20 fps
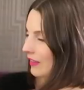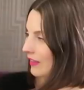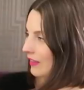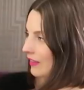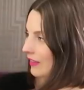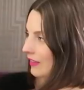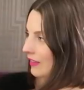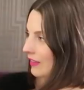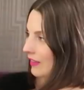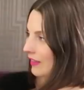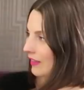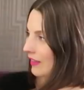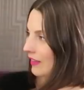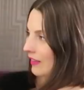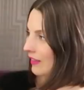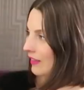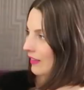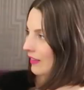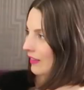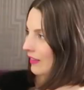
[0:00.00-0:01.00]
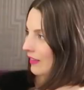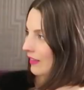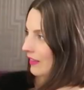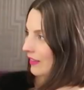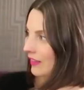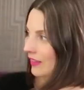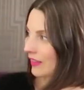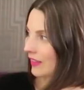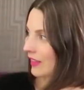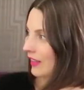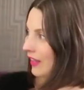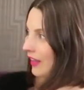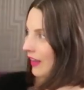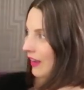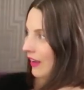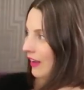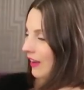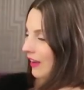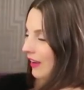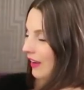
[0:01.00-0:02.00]

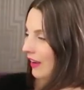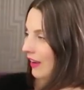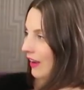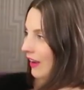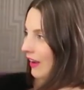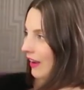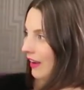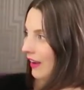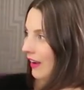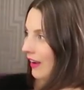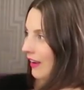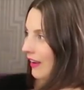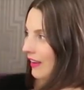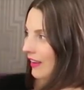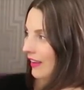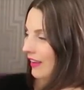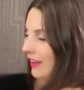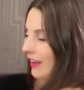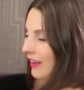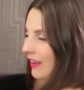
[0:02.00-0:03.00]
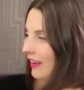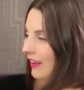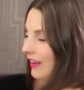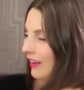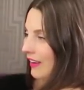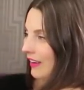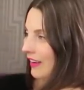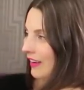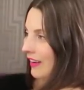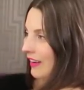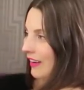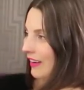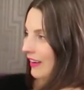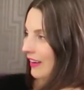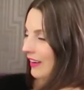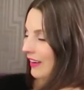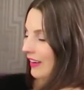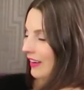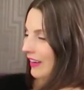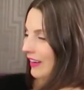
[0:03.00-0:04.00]

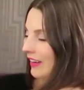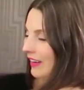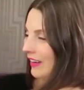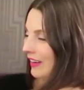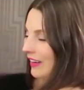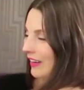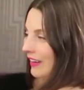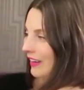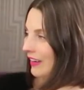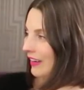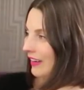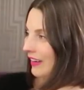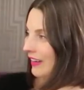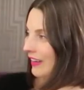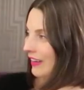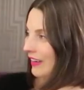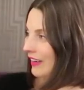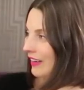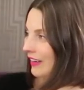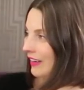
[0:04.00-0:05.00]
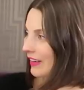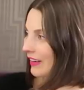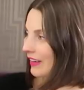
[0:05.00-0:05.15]
(not speaking)